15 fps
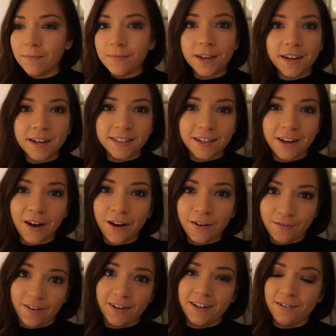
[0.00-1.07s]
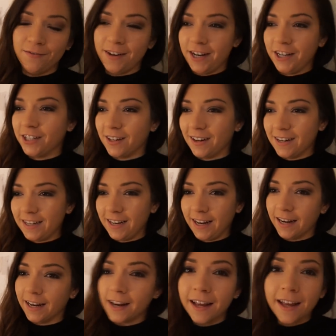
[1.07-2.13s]
because I finally finished
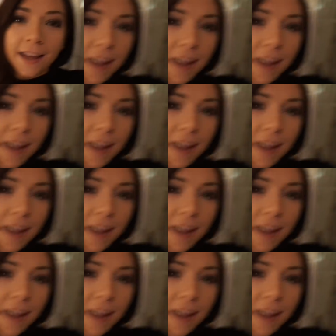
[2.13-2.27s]
tidying.